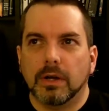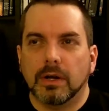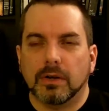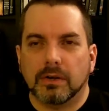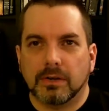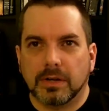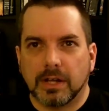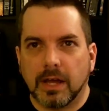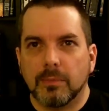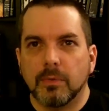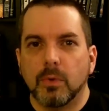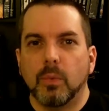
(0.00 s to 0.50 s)
or
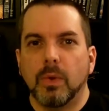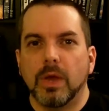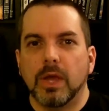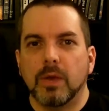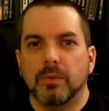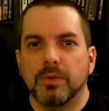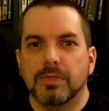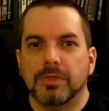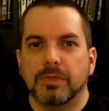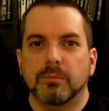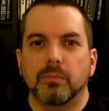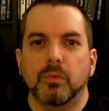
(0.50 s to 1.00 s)
come away
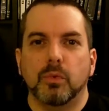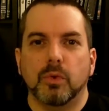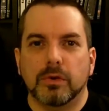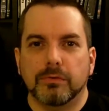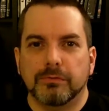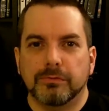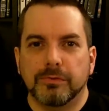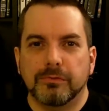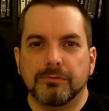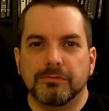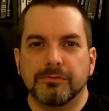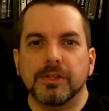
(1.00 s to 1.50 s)
with a more
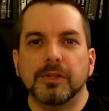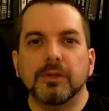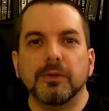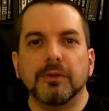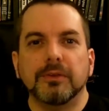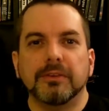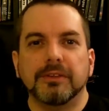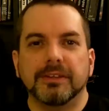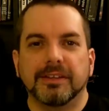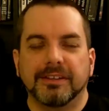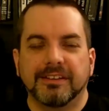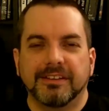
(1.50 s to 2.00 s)

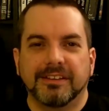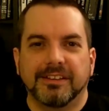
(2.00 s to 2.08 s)
fulfilled